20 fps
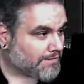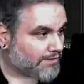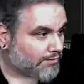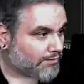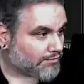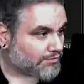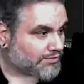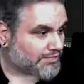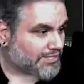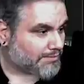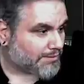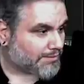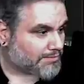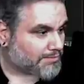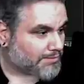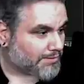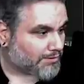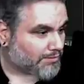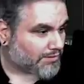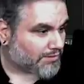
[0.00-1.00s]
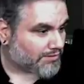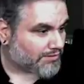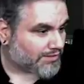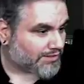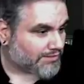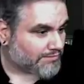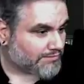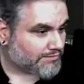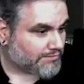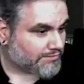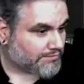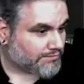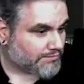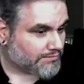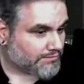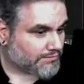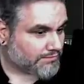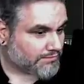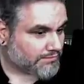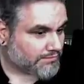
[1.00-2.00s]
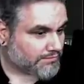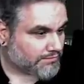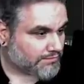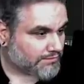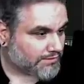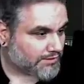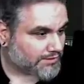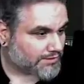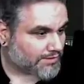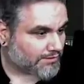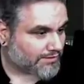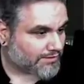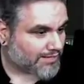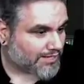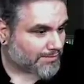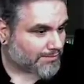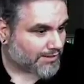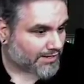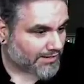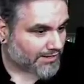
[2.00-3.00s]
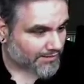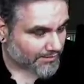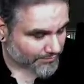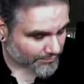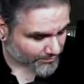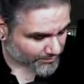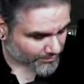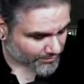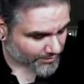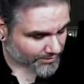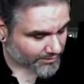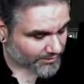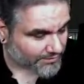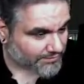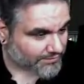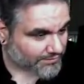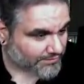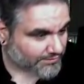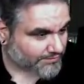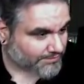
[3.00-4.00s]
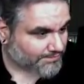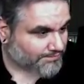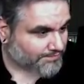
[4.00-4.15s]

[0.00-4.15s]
Oh, we're just keeping up Spell Queller now, because I don't care about any of your things.